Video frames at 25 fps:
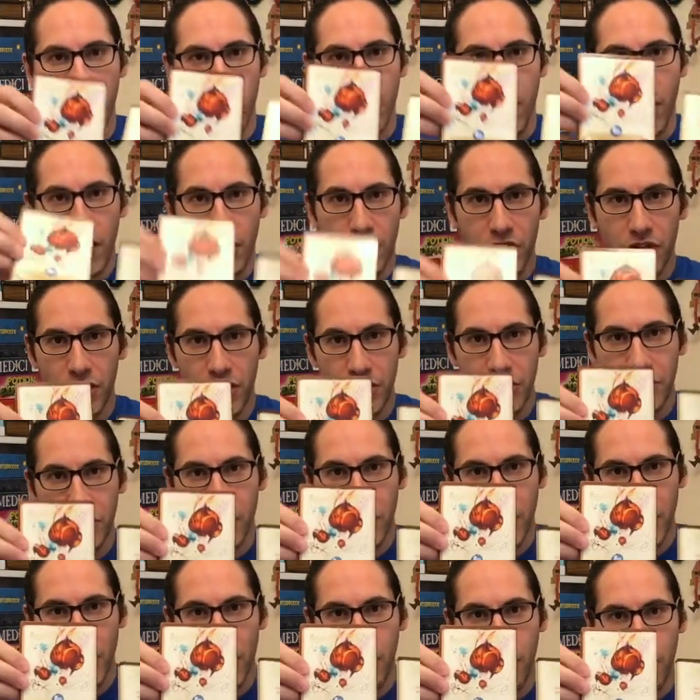a
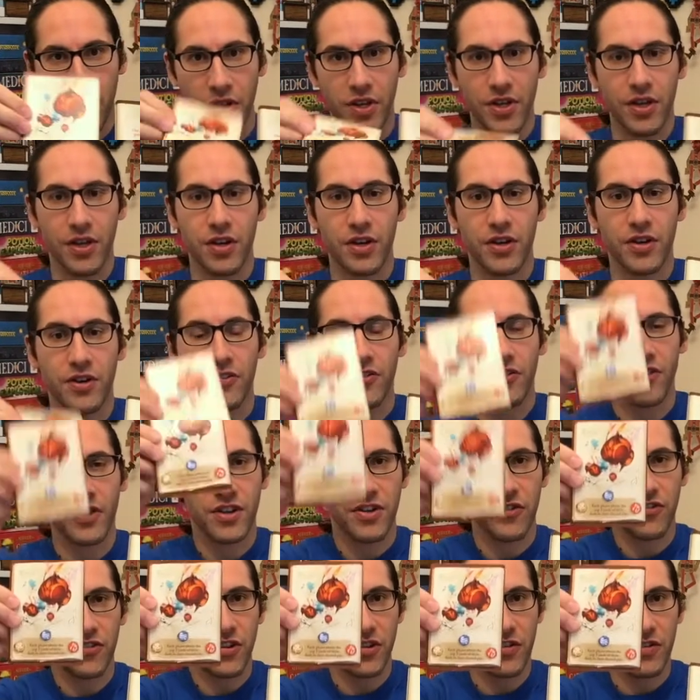creature appears. And
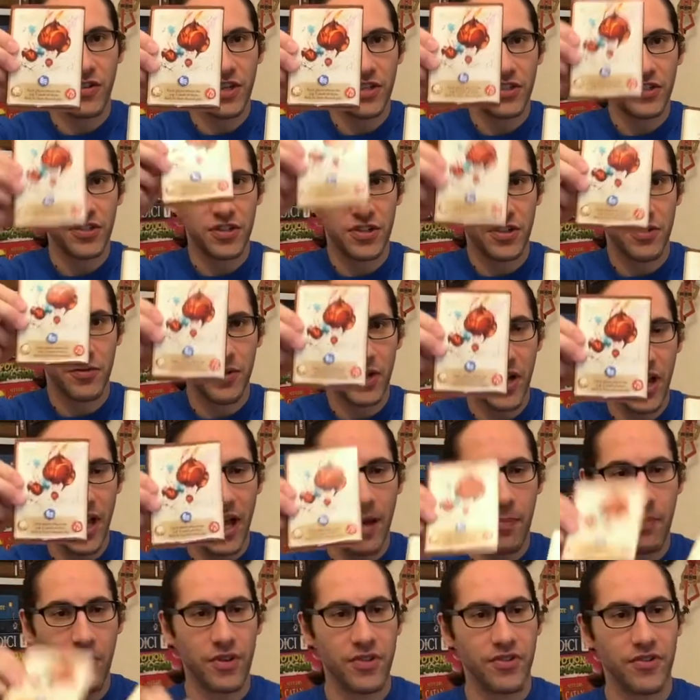there's the creature and what
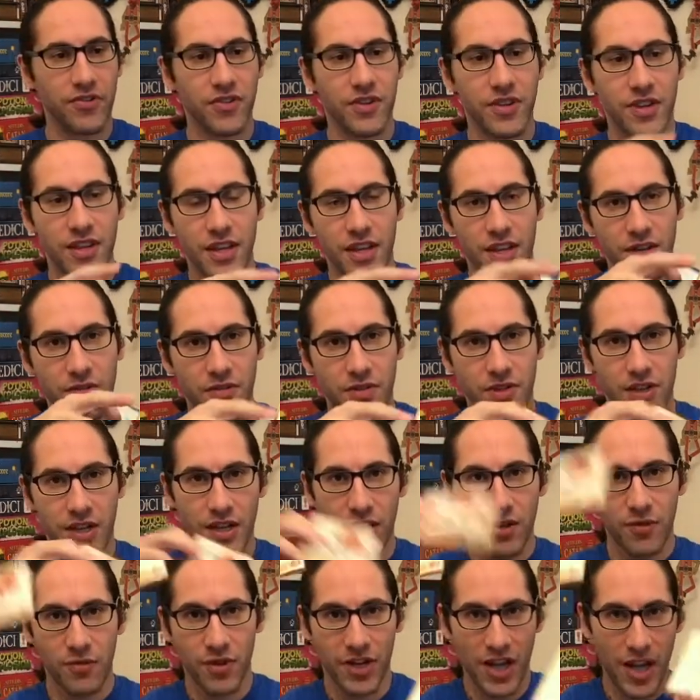happens. And then
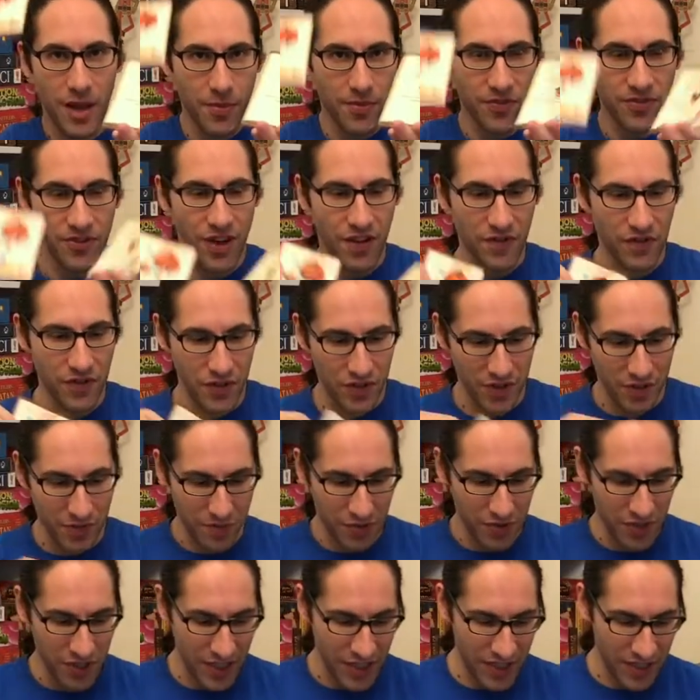what happens after you
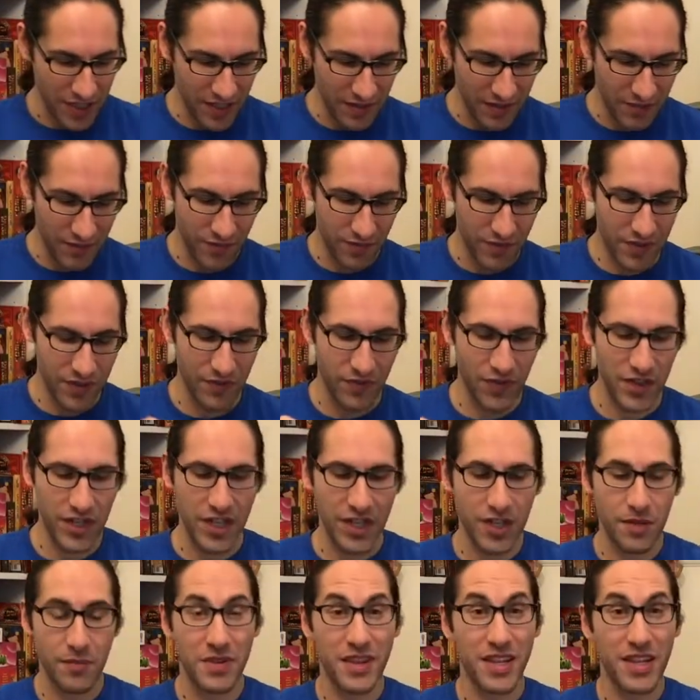complete
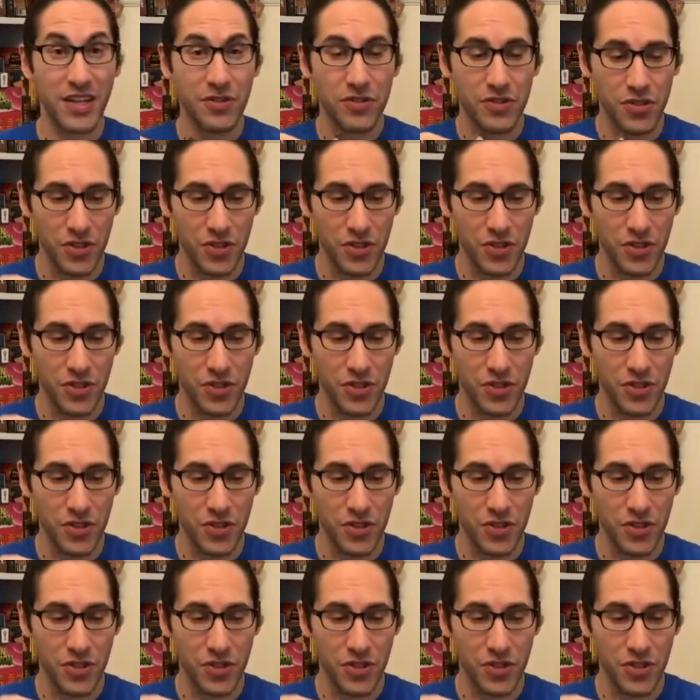defeating him, and then you